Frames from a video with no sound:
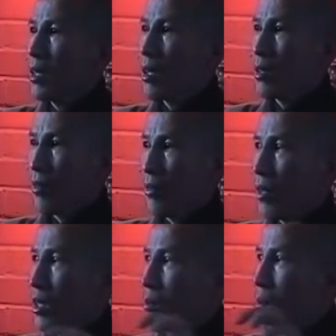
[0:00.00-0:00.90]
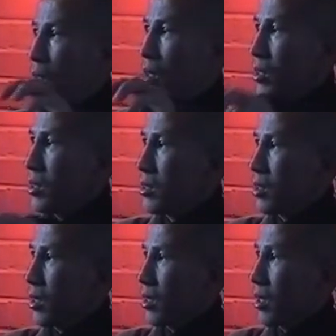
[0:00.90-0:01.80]
Depend on the
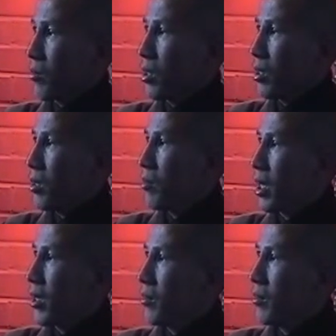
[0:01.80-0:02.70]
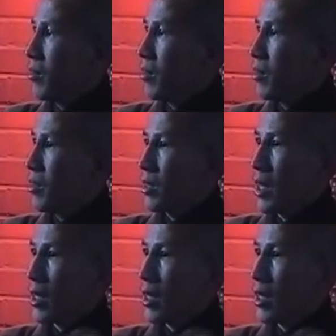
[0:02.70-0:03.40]
favorable condition of the new life.